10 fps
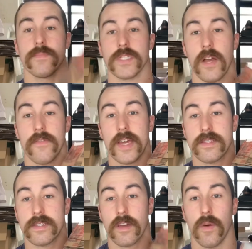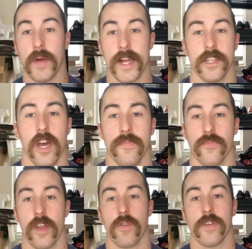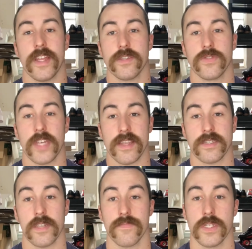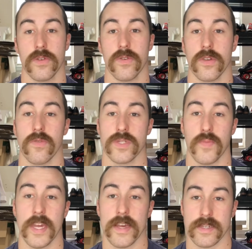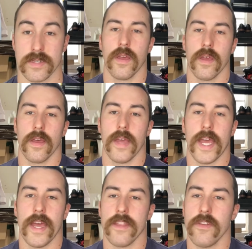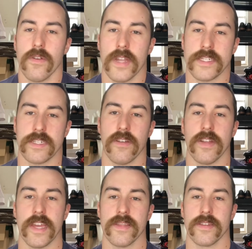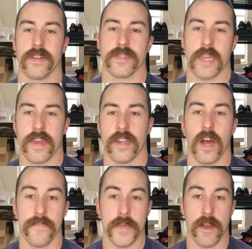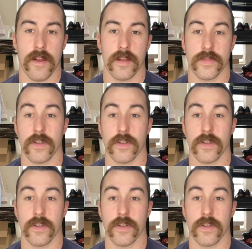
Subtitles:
So now we got this thing all packed up. We are ready to take this up to USPS. And you don't necessarily need to take it up there.